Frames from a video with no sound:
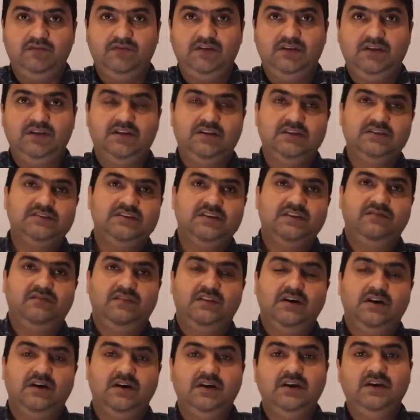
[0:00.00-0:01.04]
we receive
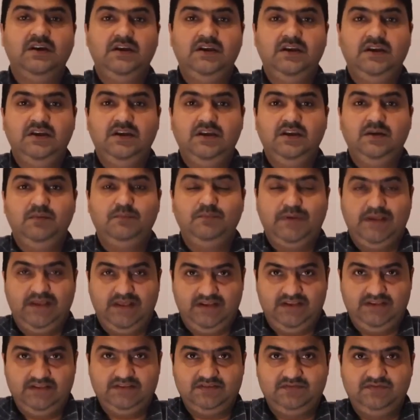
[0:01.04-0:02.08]
the
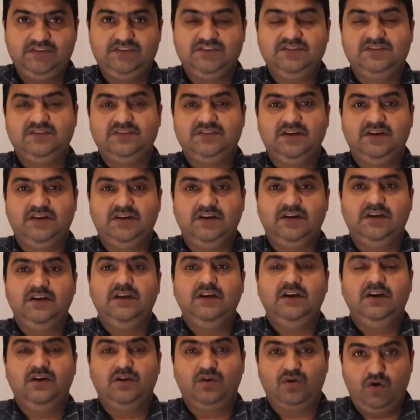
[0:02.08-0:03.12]
bearings, which is the
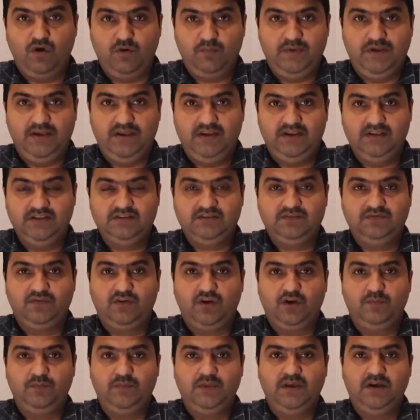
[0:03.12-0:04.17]
raw bearings
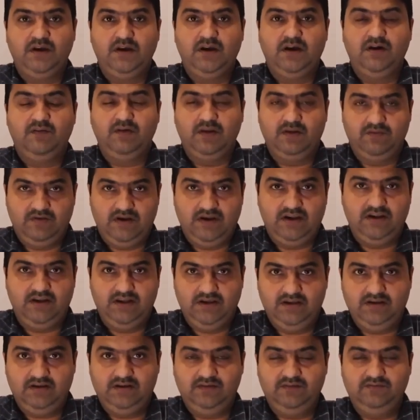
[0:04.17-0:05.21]
from our
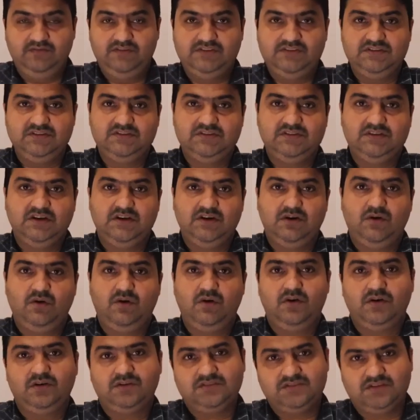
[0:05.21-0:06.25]
vendor, which is
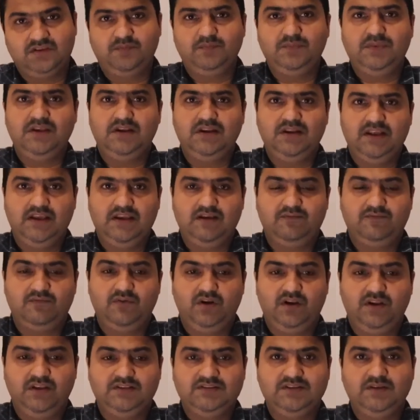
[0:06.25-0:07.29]
or something like,
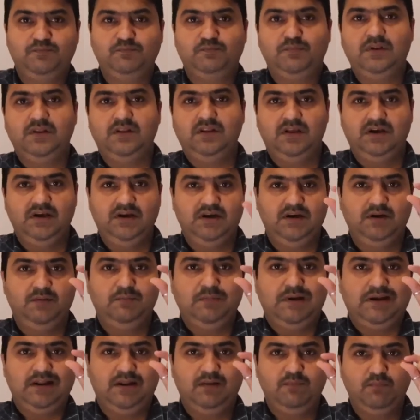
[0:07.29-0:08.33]
for example,
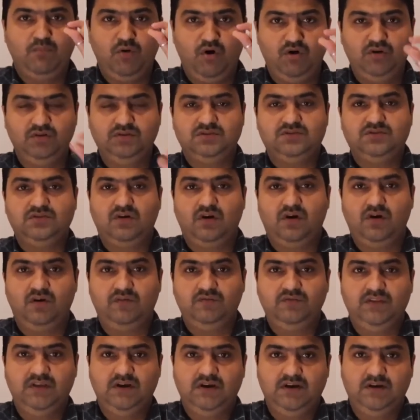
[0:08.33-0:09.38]
metal balls
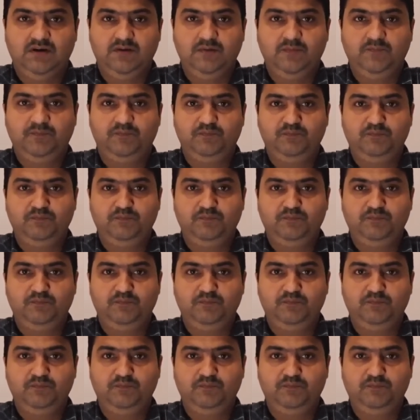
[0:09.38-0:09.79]
of the